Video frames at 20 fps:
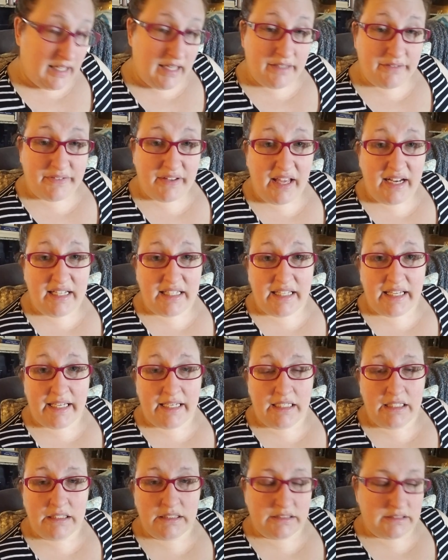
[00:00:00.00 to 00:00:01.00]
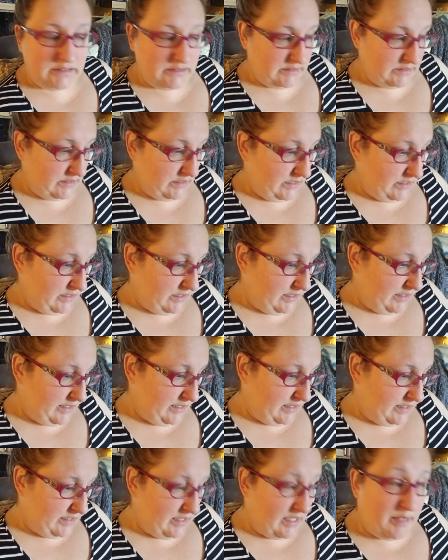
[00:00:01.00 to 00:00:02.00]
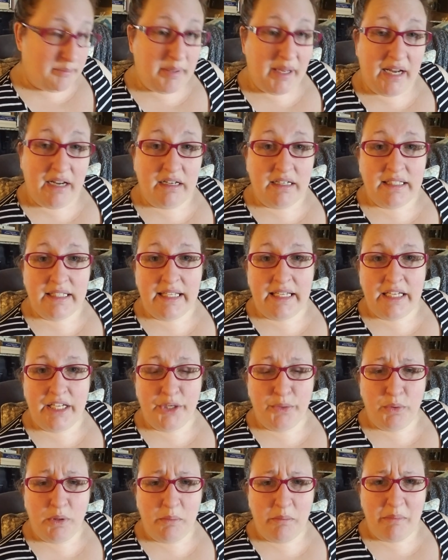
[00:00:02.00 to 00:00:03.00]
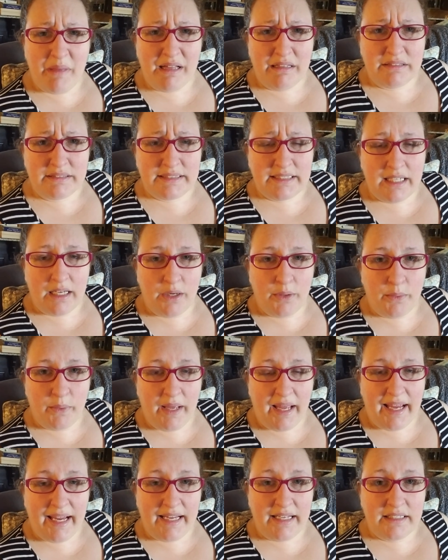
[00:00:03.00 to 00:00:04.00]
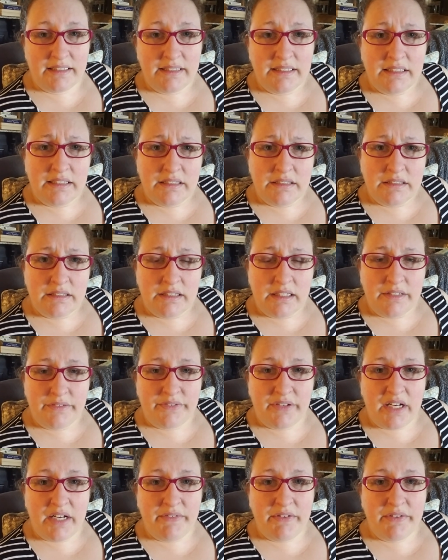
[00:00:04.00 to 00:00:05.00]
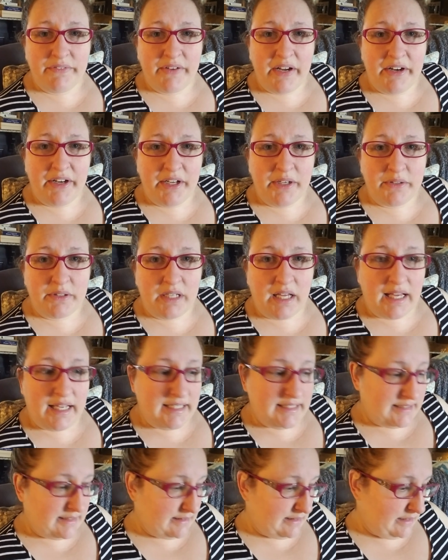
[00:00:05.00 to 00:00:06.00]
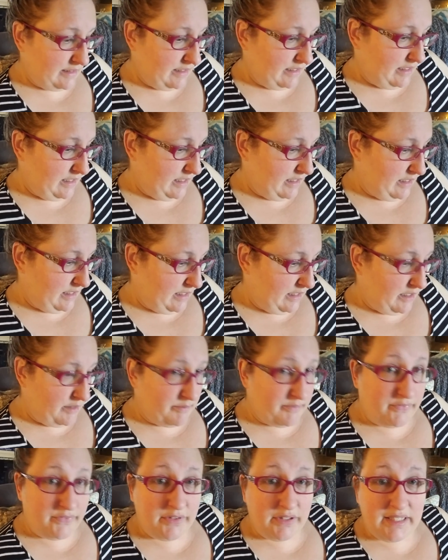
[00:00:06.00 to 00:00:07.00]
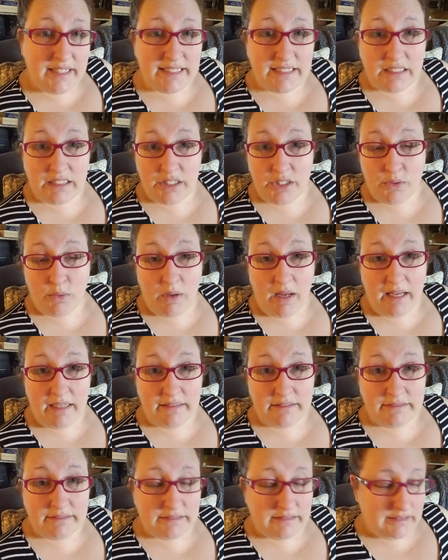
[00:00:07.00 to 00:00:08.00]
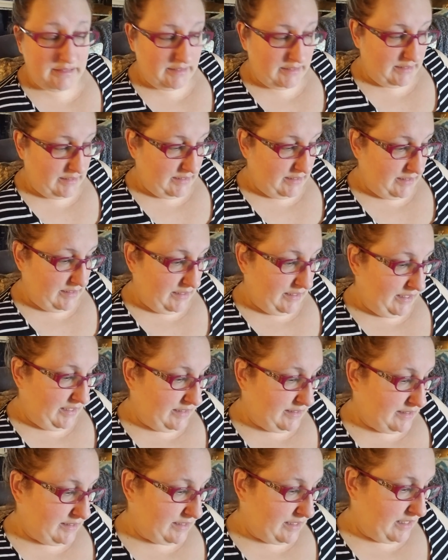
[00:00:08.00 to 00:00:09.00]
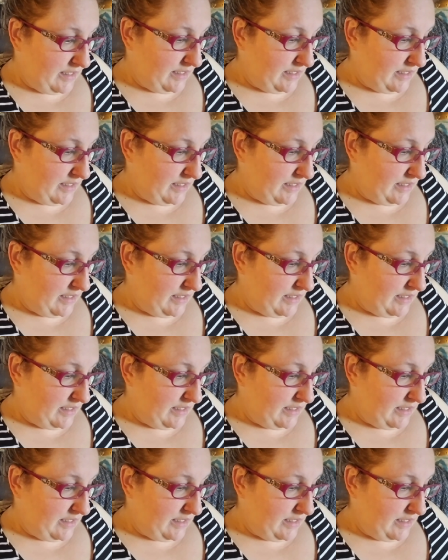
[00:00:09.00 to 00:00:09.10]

finally, apparently you will melt away in front of your very own eyes, for at least a little while. It's